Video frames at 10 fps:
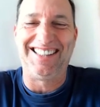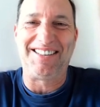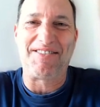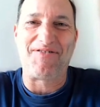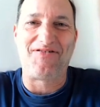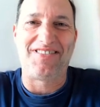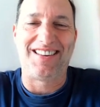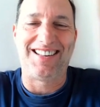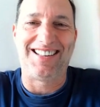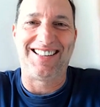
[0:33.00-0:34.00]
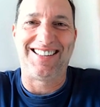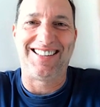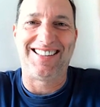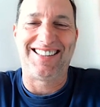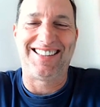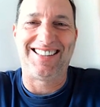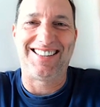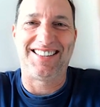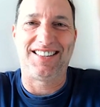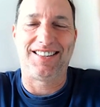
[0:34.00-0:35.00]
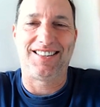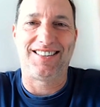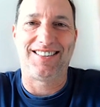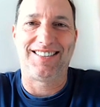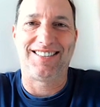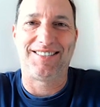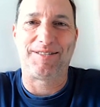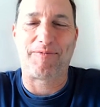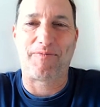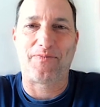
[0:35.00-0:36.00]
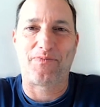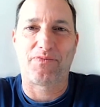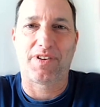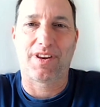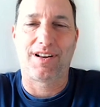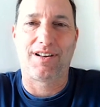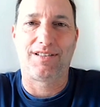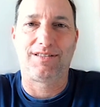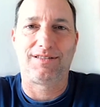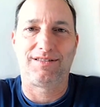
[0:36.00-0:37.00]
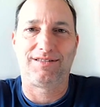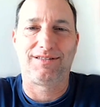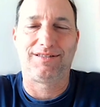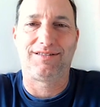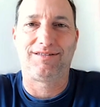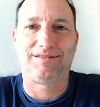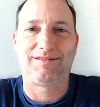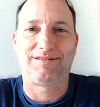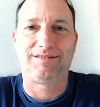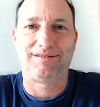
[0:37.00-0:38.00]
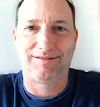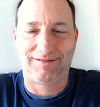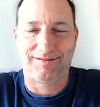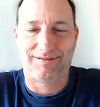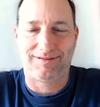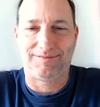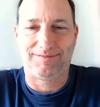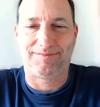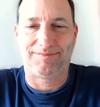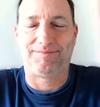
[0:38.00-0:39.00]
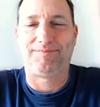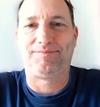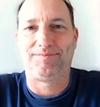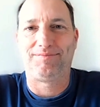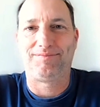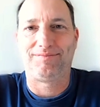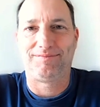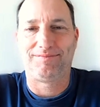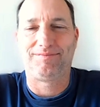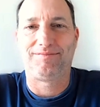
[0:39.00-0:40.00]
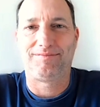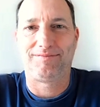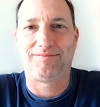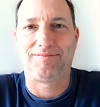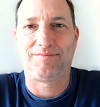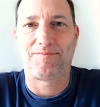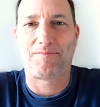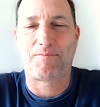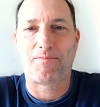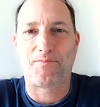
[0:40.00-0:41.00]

[no speech]